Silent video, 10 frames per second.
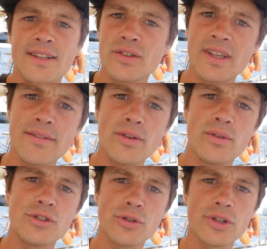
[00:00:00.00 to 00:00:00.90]
To give you
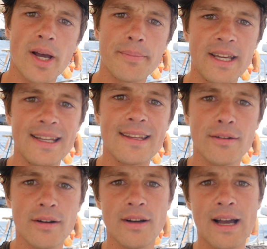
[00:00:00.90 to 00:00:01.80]
a short update
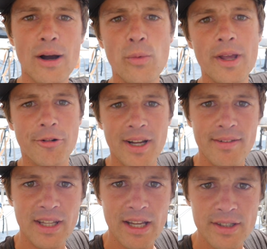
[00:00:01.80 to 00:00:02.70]
uh, how we
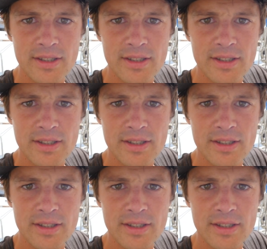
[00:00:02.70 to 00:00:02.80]
arrived here in